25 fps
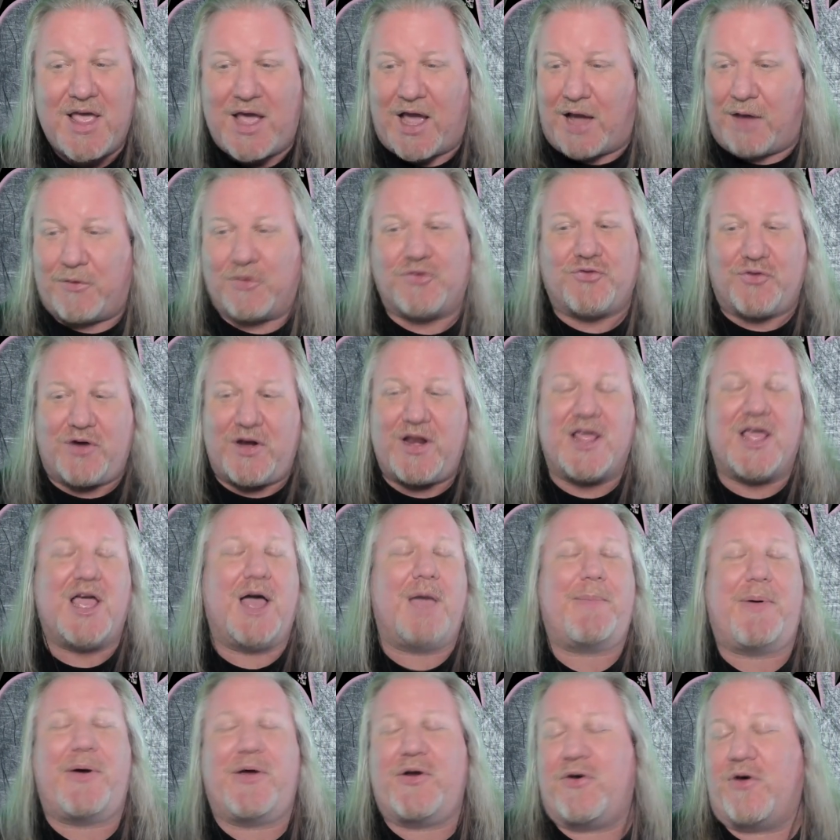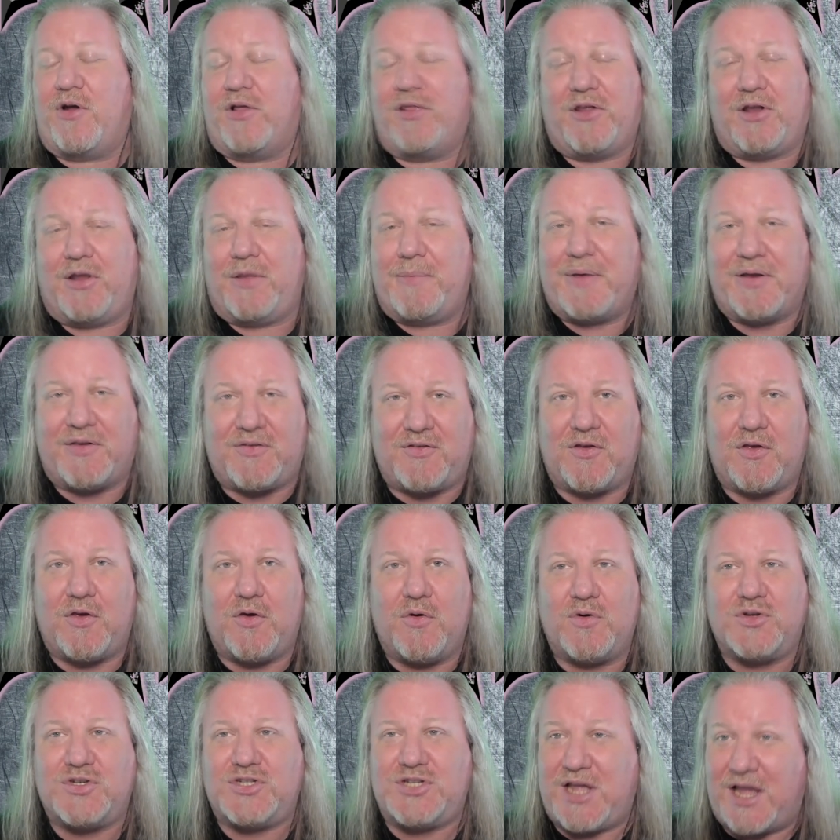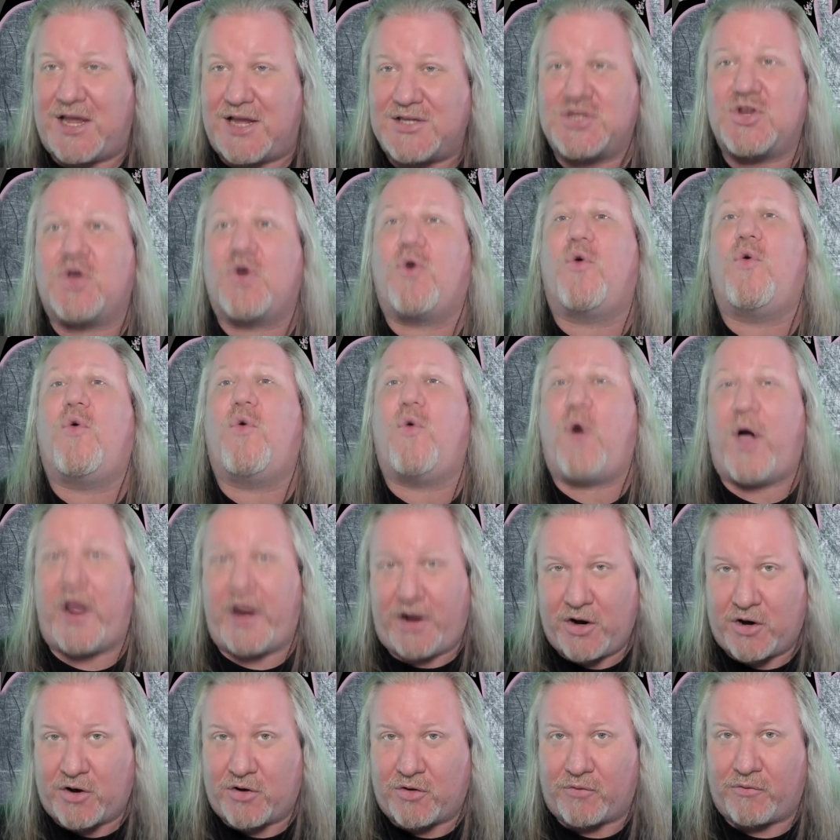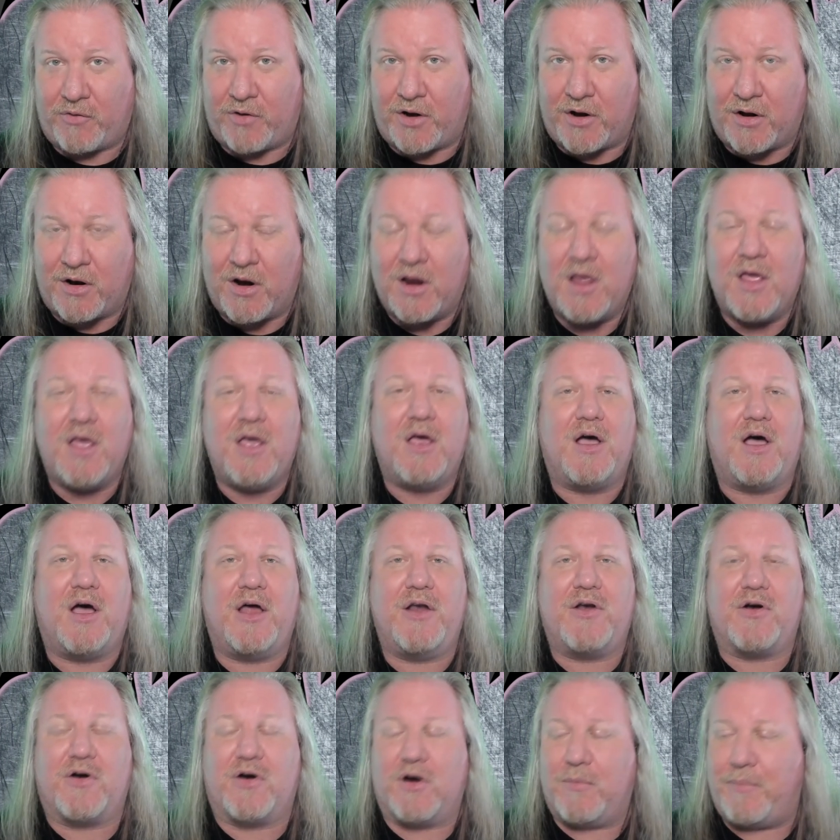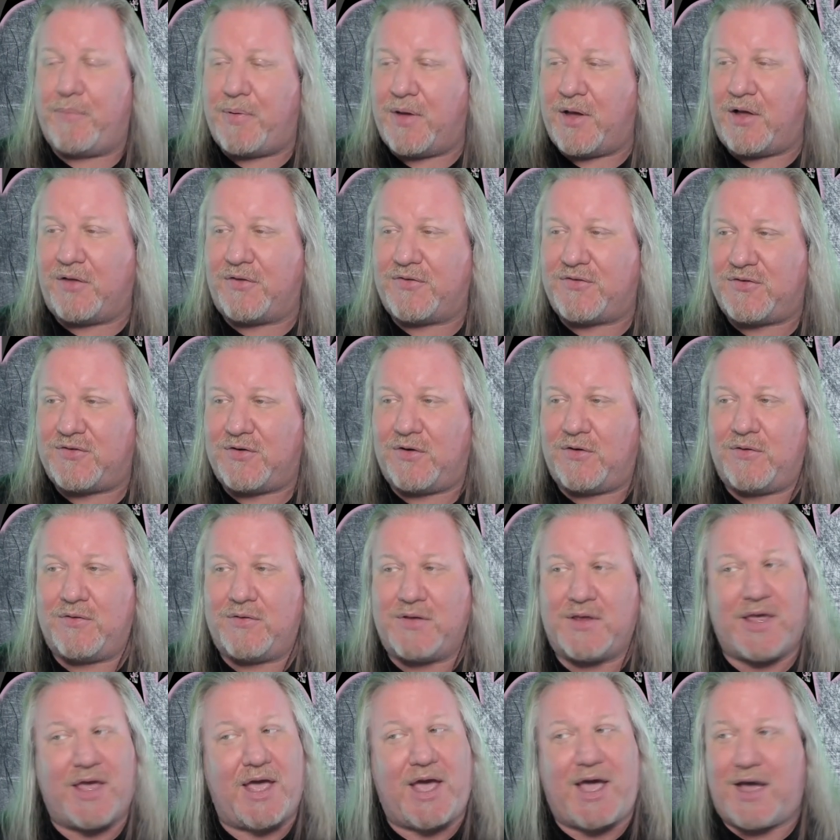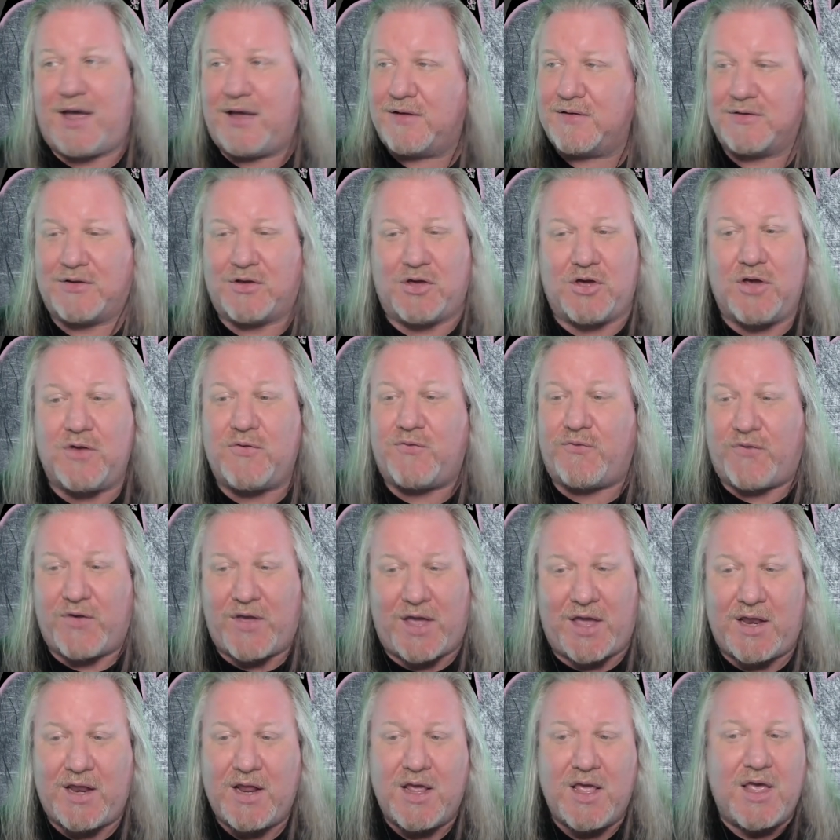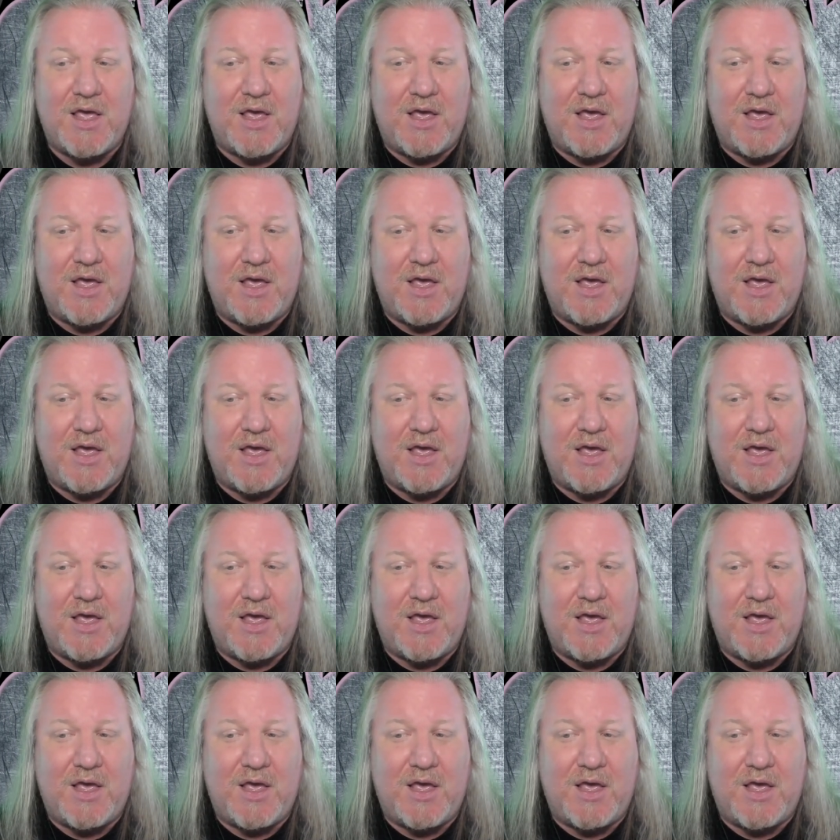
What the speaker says: I was reading up on her a little bit too. She has quite a career under her belt. So yeah, good fit.